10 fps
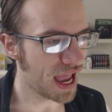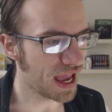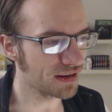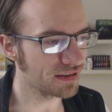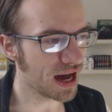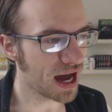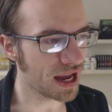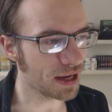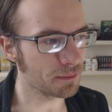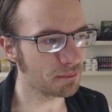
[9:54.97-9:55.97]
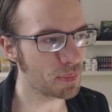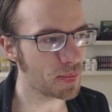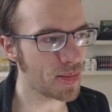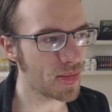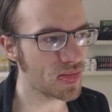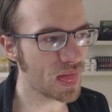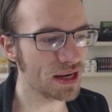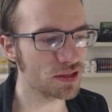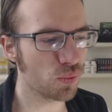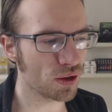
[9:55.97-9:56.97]
And I,
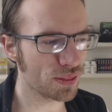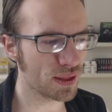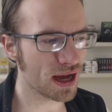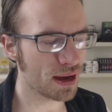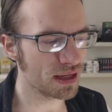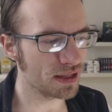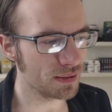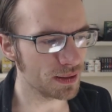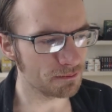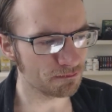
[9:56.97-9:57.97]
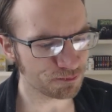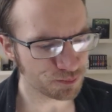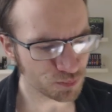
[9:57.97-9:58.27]
that is one thing, I mean, the,